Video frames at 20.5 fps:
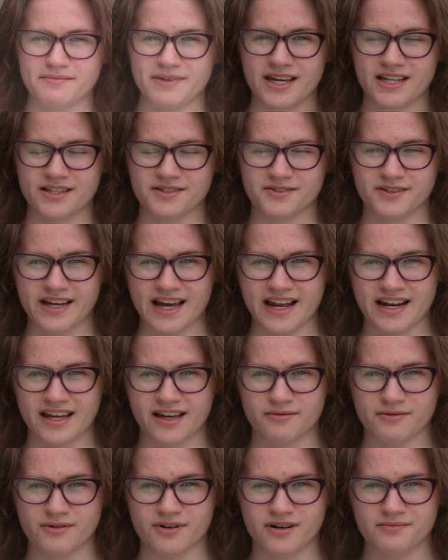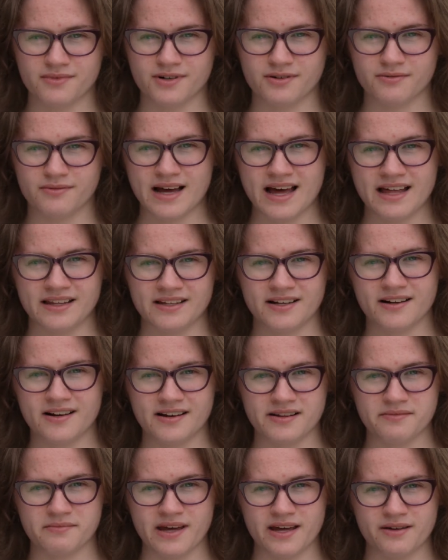means we're getting warmer weather
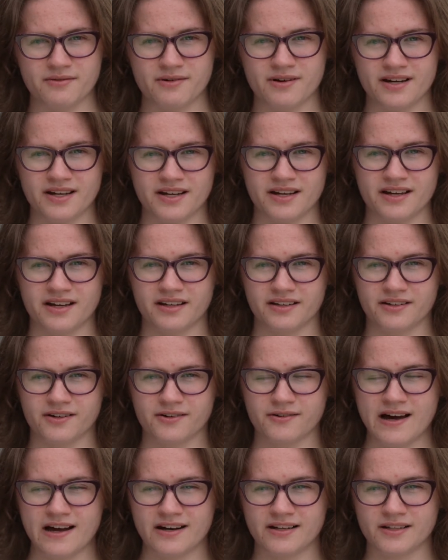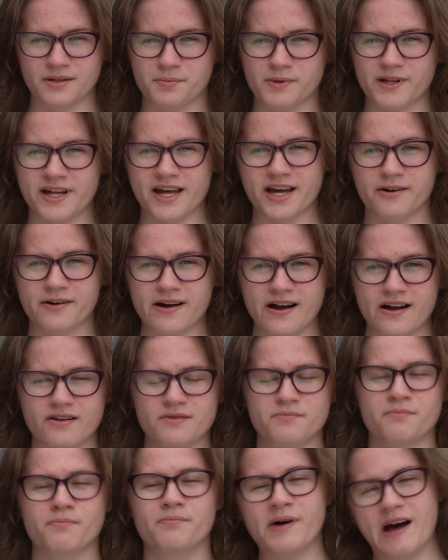and you may want to go out on the
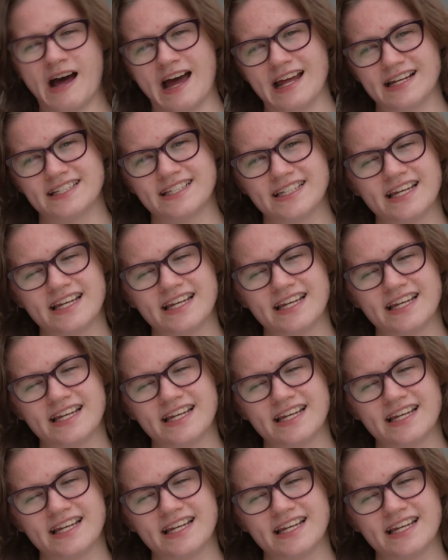playground, but